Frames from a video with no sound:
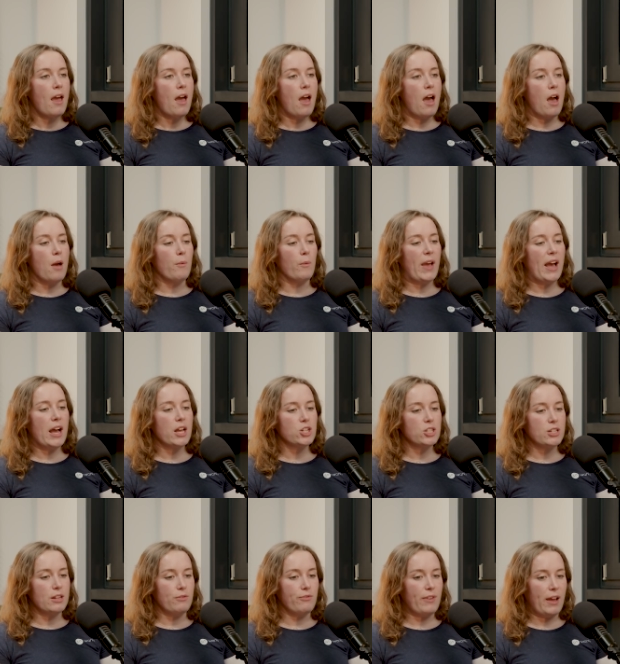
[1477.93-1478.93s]
We
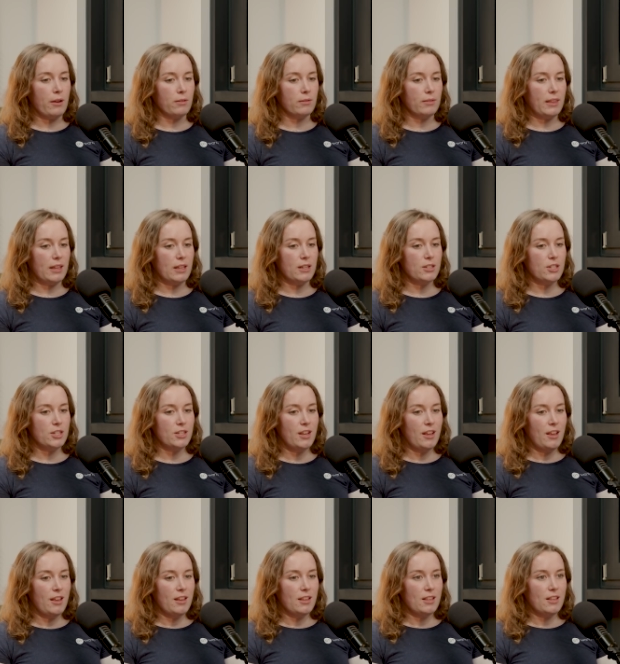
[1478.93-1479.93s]
actually found that
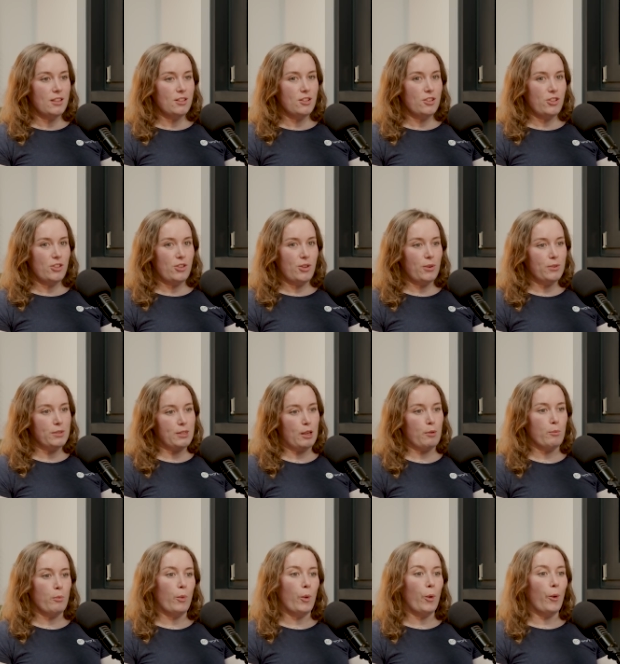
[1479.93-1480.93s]

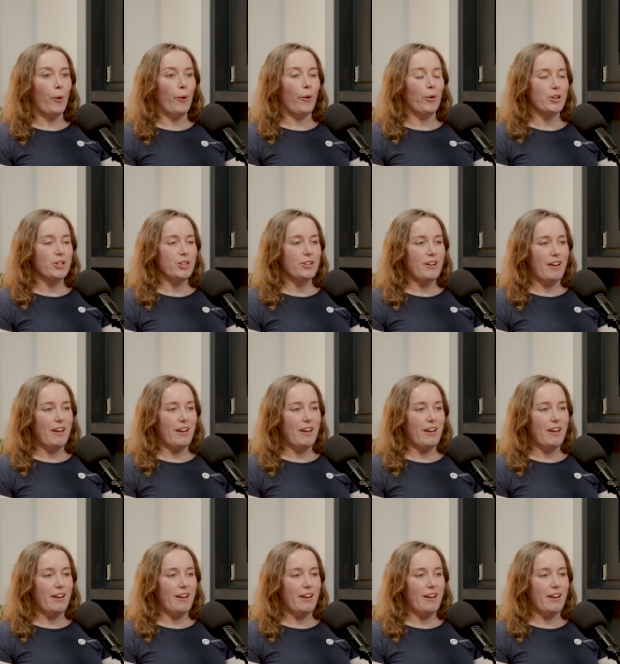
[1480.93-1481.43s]
using more